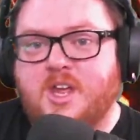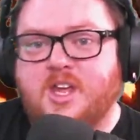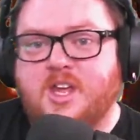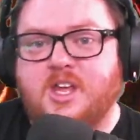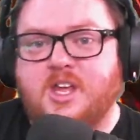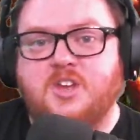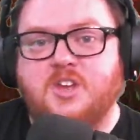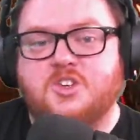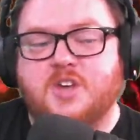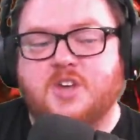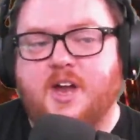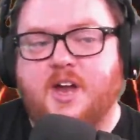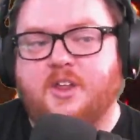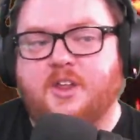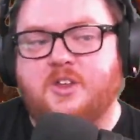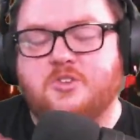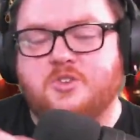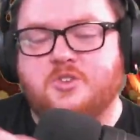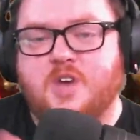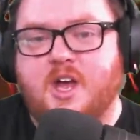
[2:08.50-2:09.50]
Each
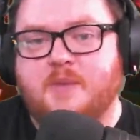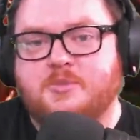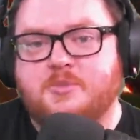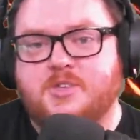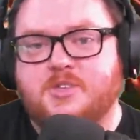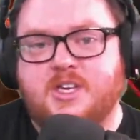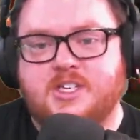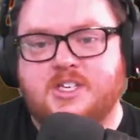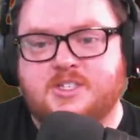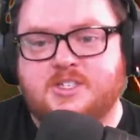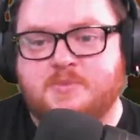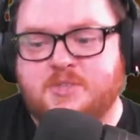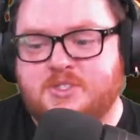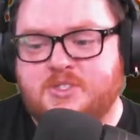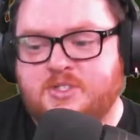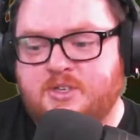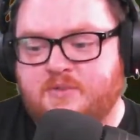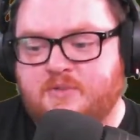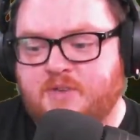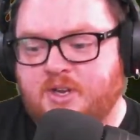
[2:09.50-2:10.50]
island drops a
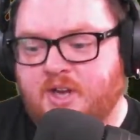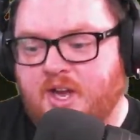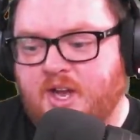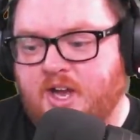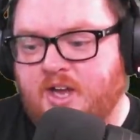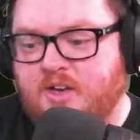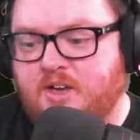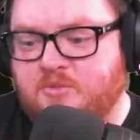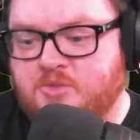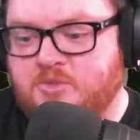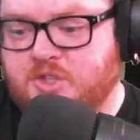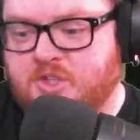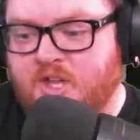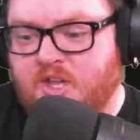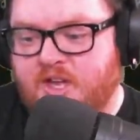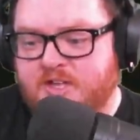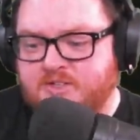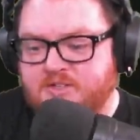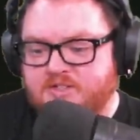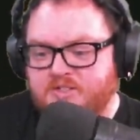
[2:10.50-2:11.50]
specific item
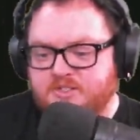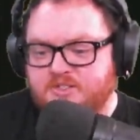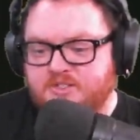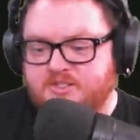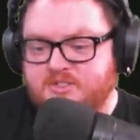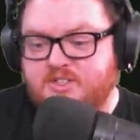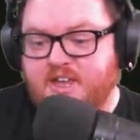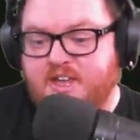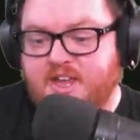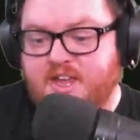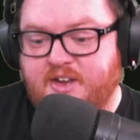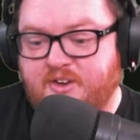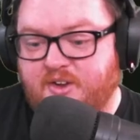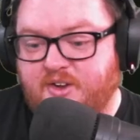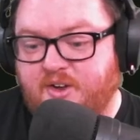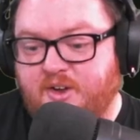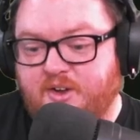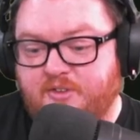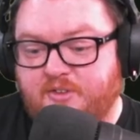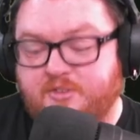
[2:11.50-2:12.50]
slots set
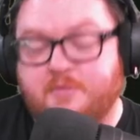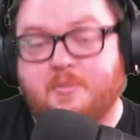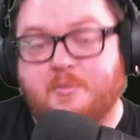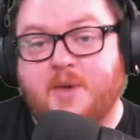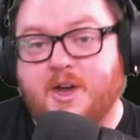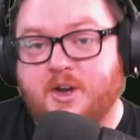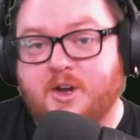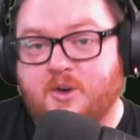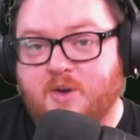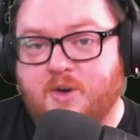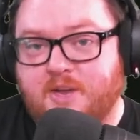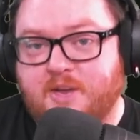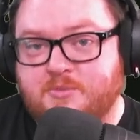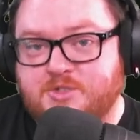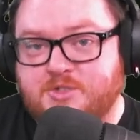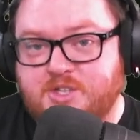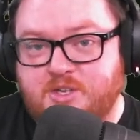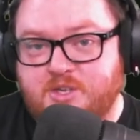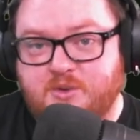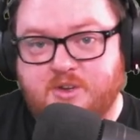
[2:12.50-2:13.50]
of monograms
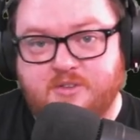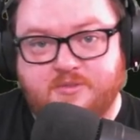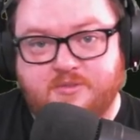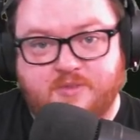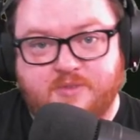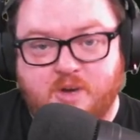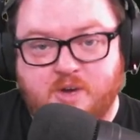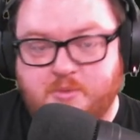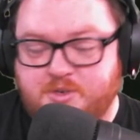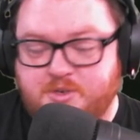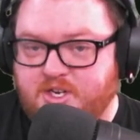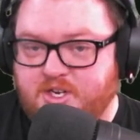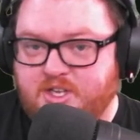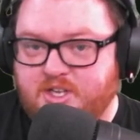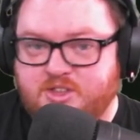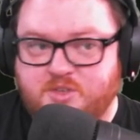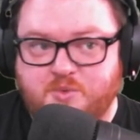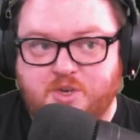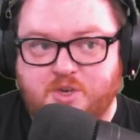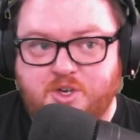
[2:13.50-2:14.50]
that you can farm until you get
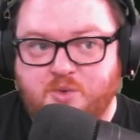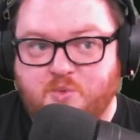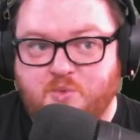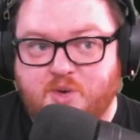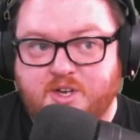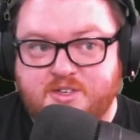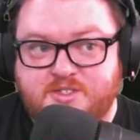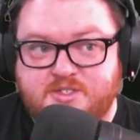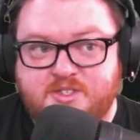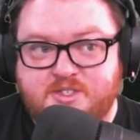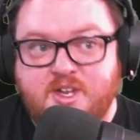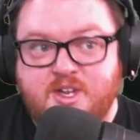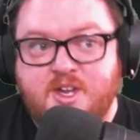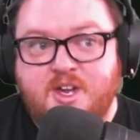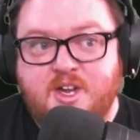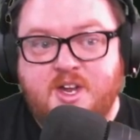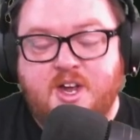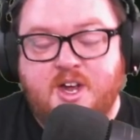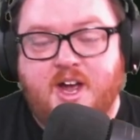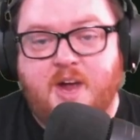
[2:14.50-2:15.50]
the one you want.
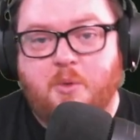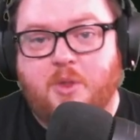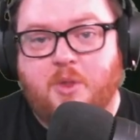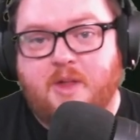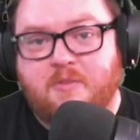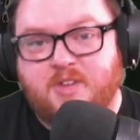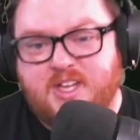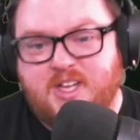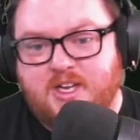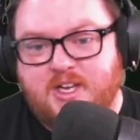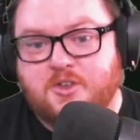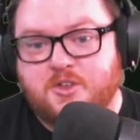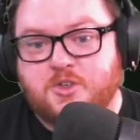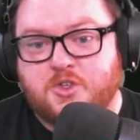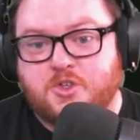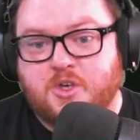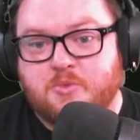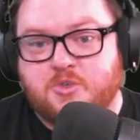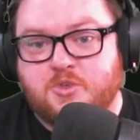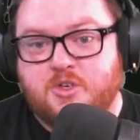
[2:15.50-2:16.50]
I will have a link in the
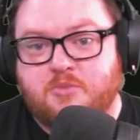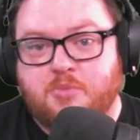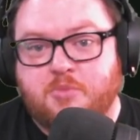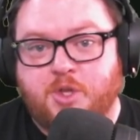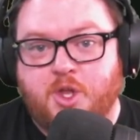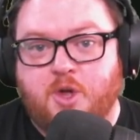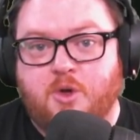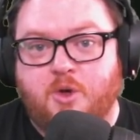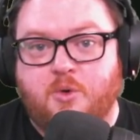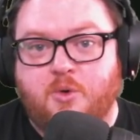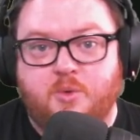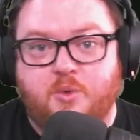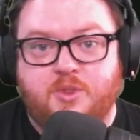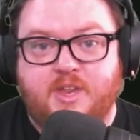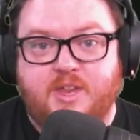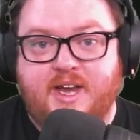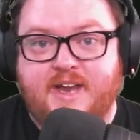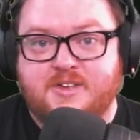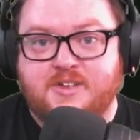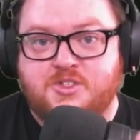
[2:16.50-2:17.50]
description below
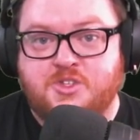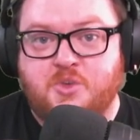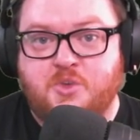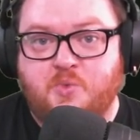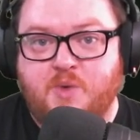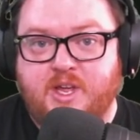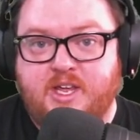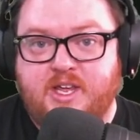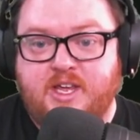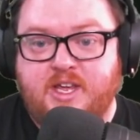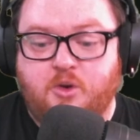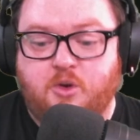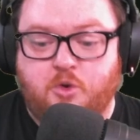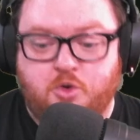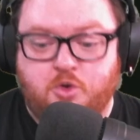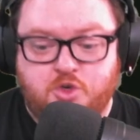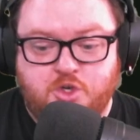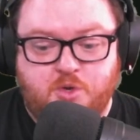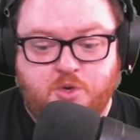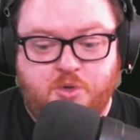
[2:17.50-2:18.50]
that has the wiki, and it'll
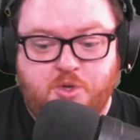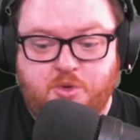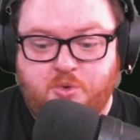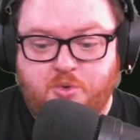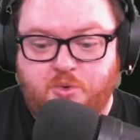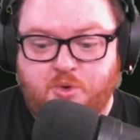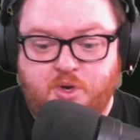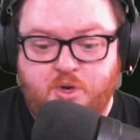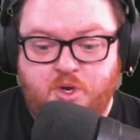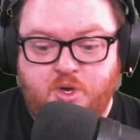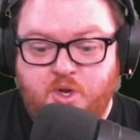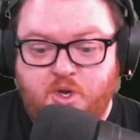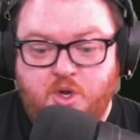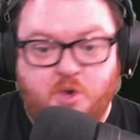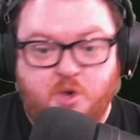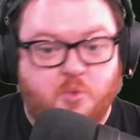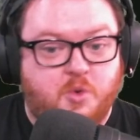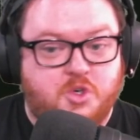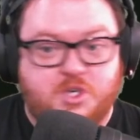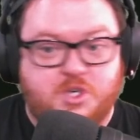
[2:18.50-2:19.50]
show you
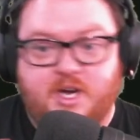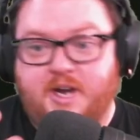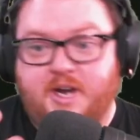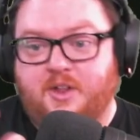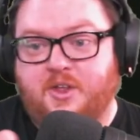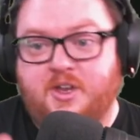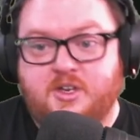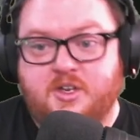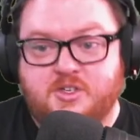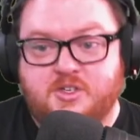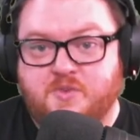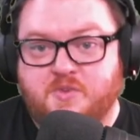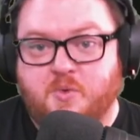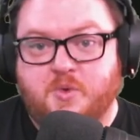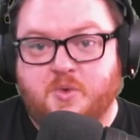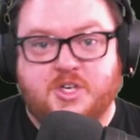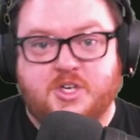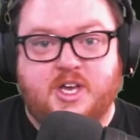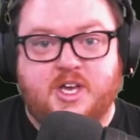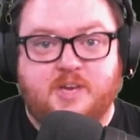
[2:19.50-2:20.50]
which island is for
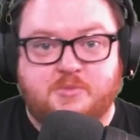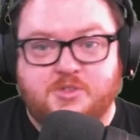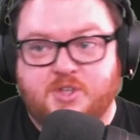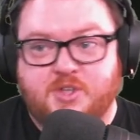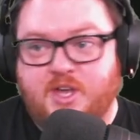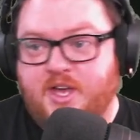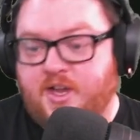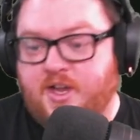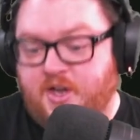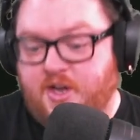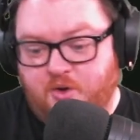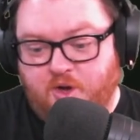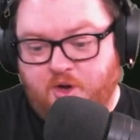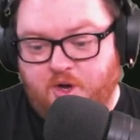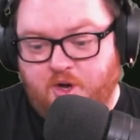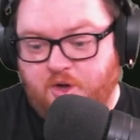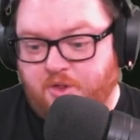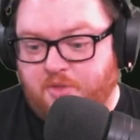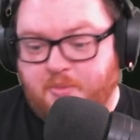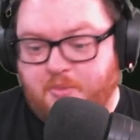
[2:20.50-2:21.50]
which item slot and
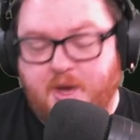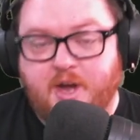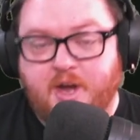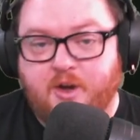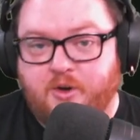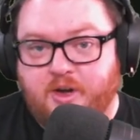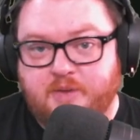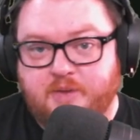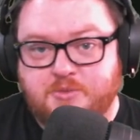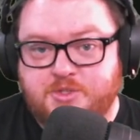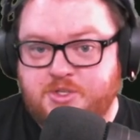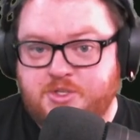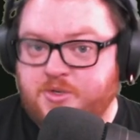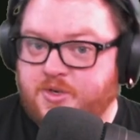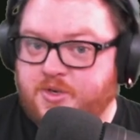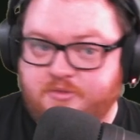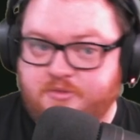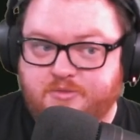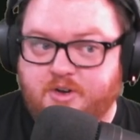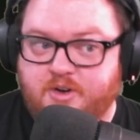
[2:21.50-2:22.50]
all the monograms so you
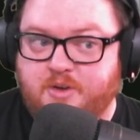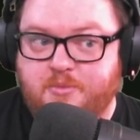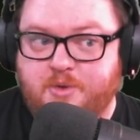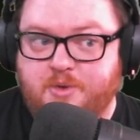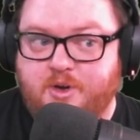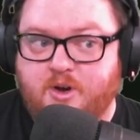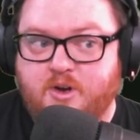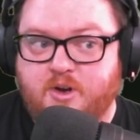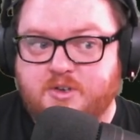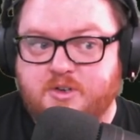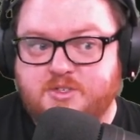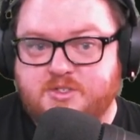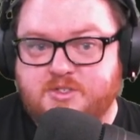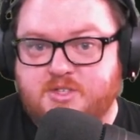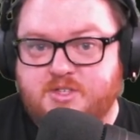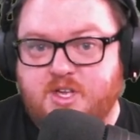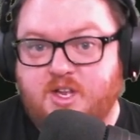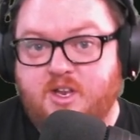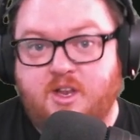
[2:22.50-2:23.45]
can farm to your heart's content.